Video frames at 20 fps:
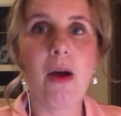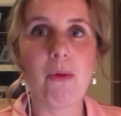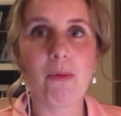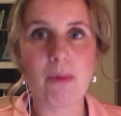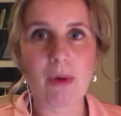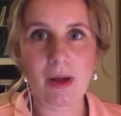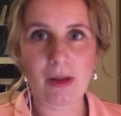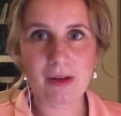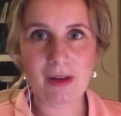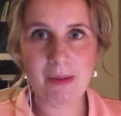
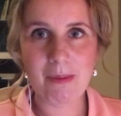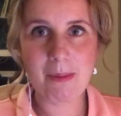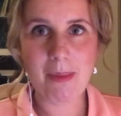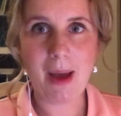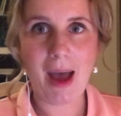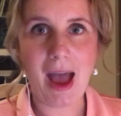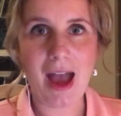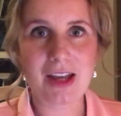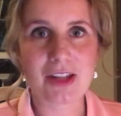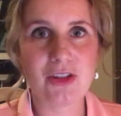Welcome
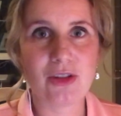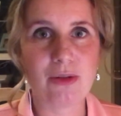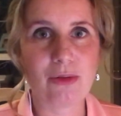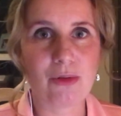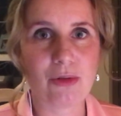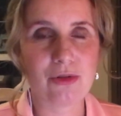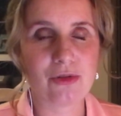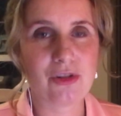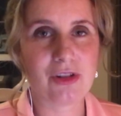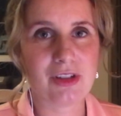back to
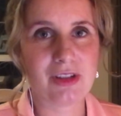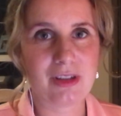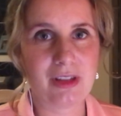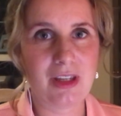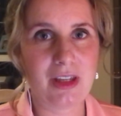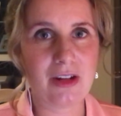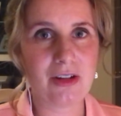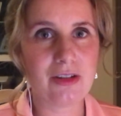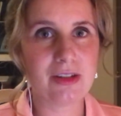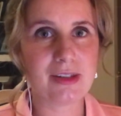Conscious
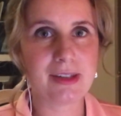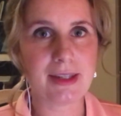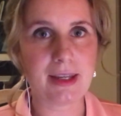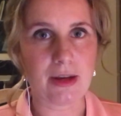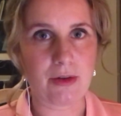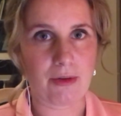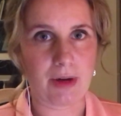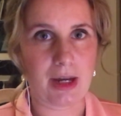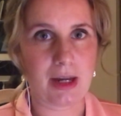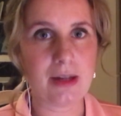Leader
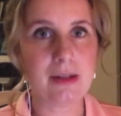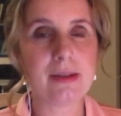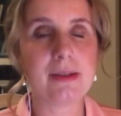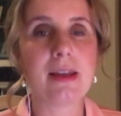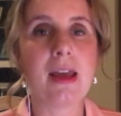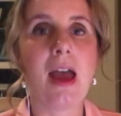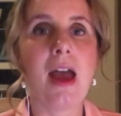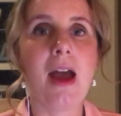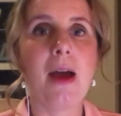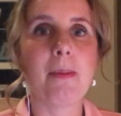Series.
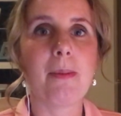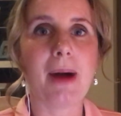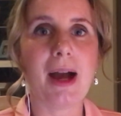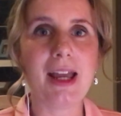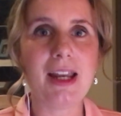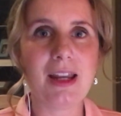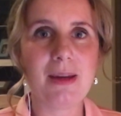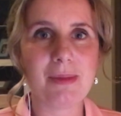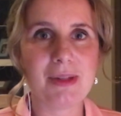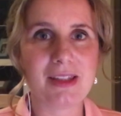
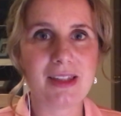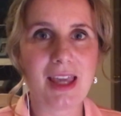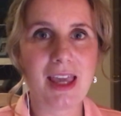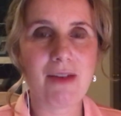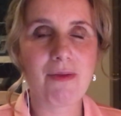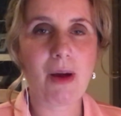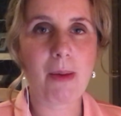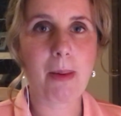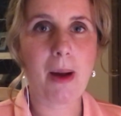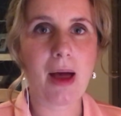My name is
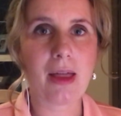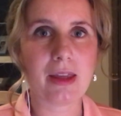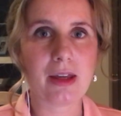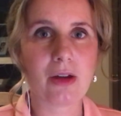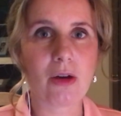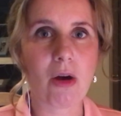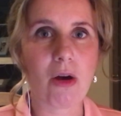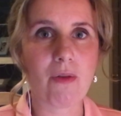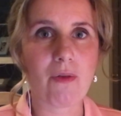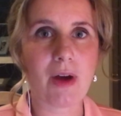Eva
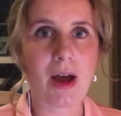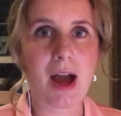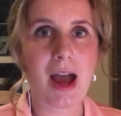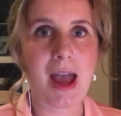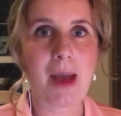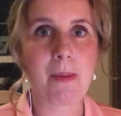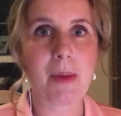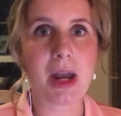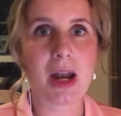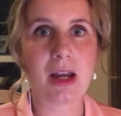Palakova.
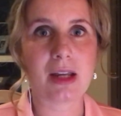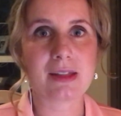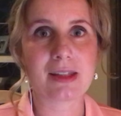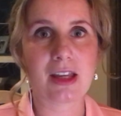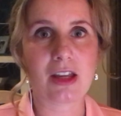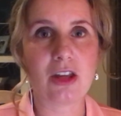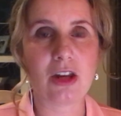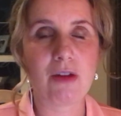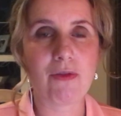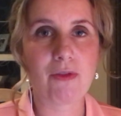I am an
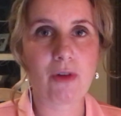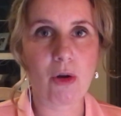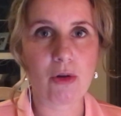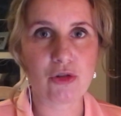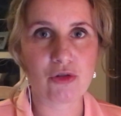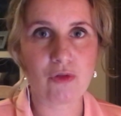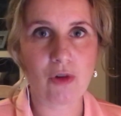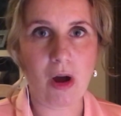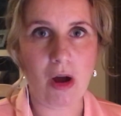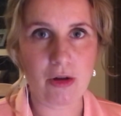executive
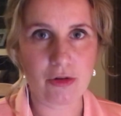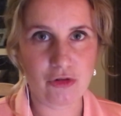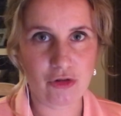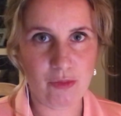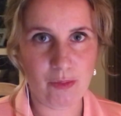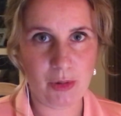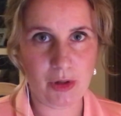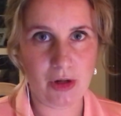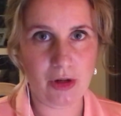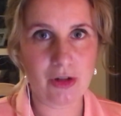coach for
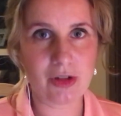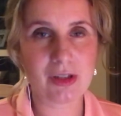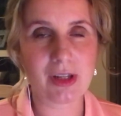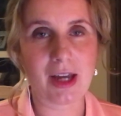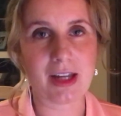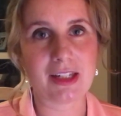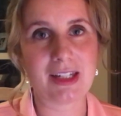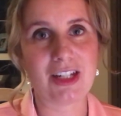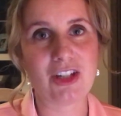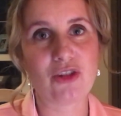entrepreneurs.
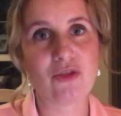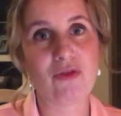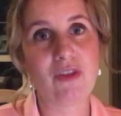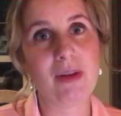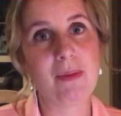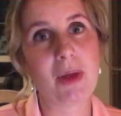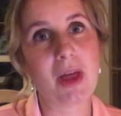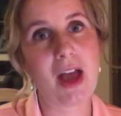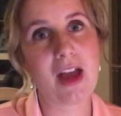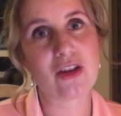I teach
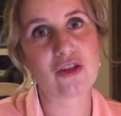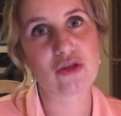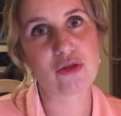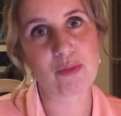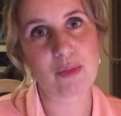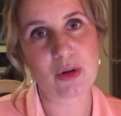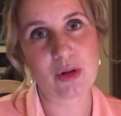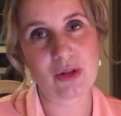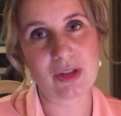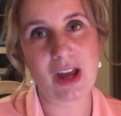female
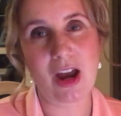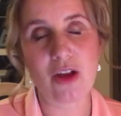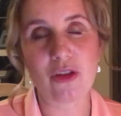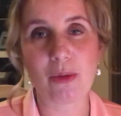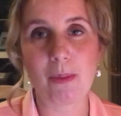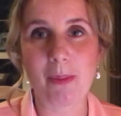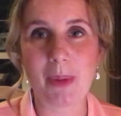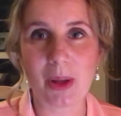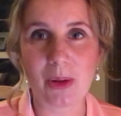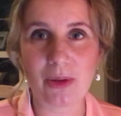entrepreneurs how
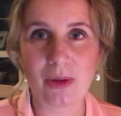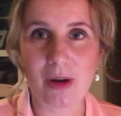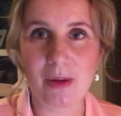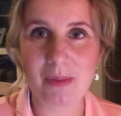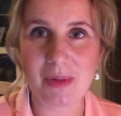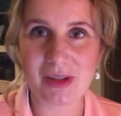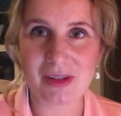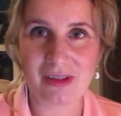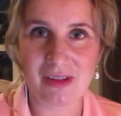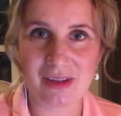to build their
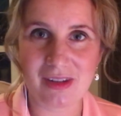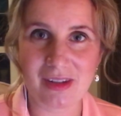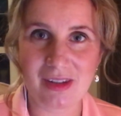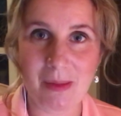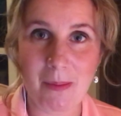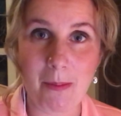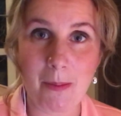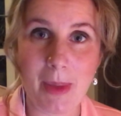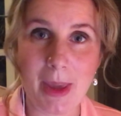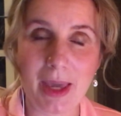businesses
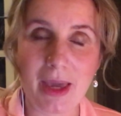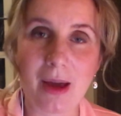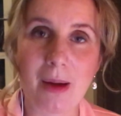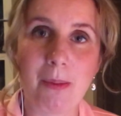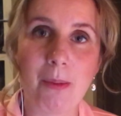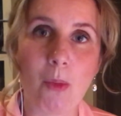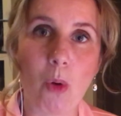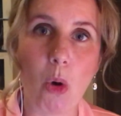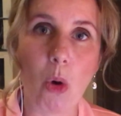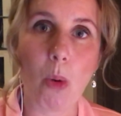and become
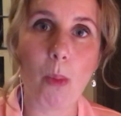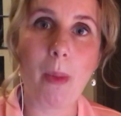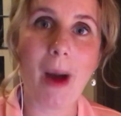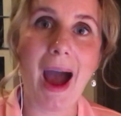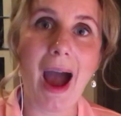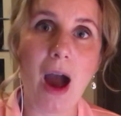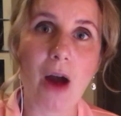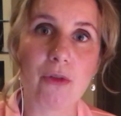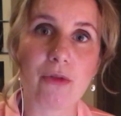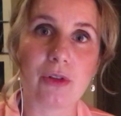more
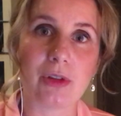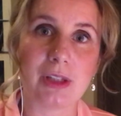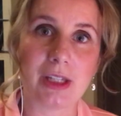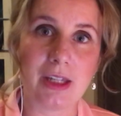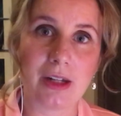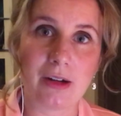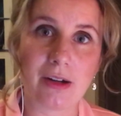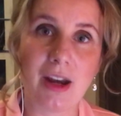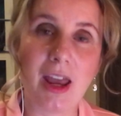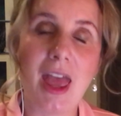powerful
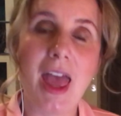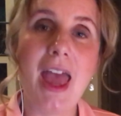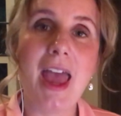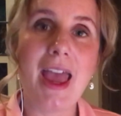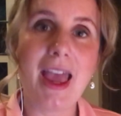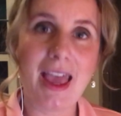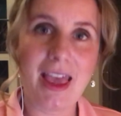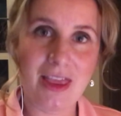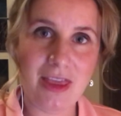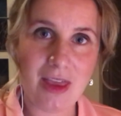leader
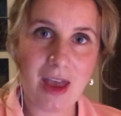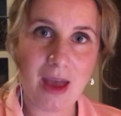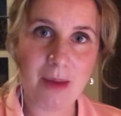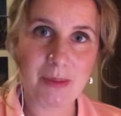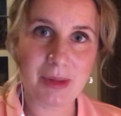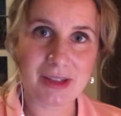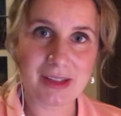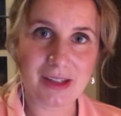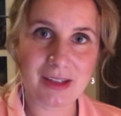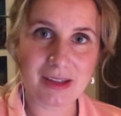in their
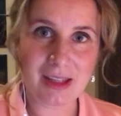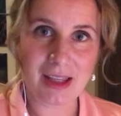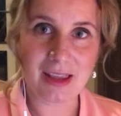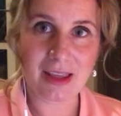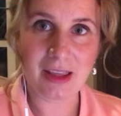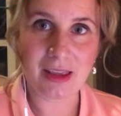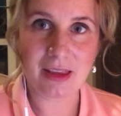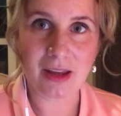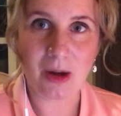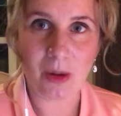business and
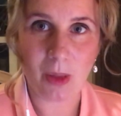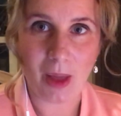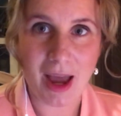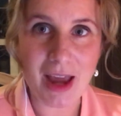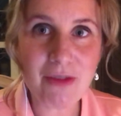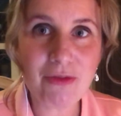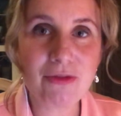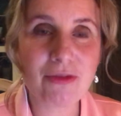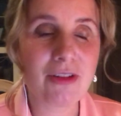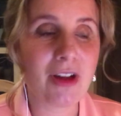in their
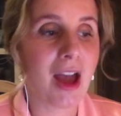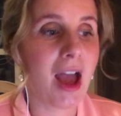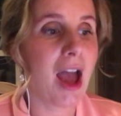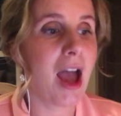life.